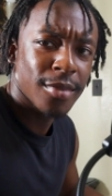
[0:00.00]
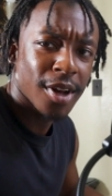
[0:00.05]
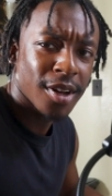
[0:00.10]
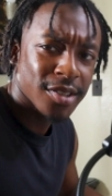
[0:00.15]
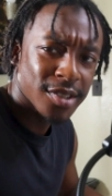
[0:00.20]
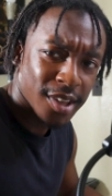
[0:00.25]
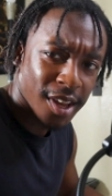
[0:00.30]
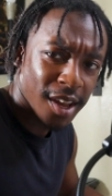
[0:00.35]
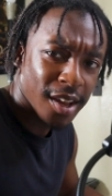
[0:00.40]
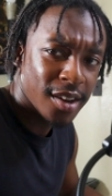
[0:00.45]

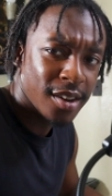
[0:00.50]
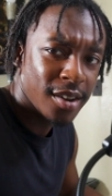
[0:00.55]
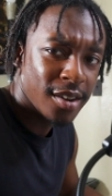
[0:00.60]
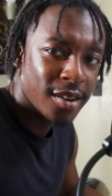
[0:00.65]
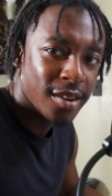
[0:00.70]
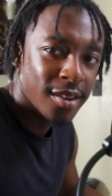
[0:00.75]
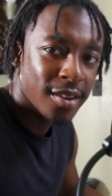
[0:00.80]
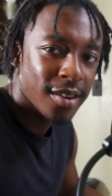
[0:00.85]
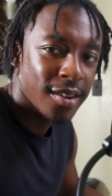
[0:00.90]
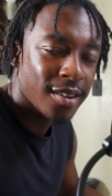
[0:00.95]
A skin?
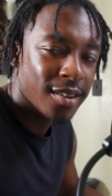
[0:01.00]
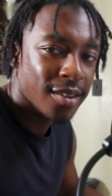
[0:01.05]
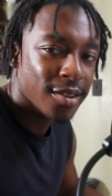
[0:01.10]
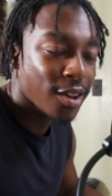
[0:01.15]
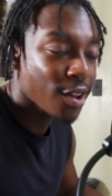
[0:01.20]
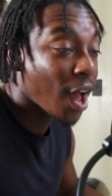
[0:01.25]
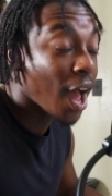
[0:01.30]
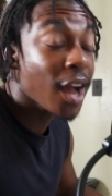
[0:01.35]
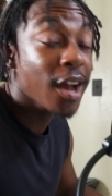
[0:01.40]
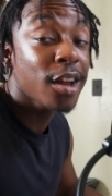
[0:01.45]

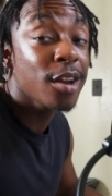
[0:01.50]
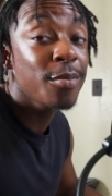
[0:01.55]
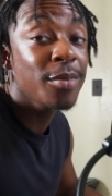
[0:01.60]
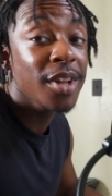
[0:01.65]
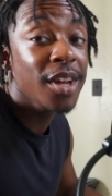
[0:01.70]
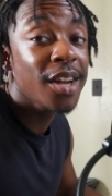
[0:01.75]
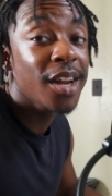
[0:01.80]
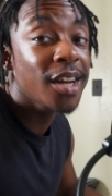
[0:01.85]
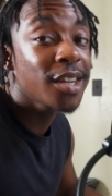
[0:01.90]
I couldn't believe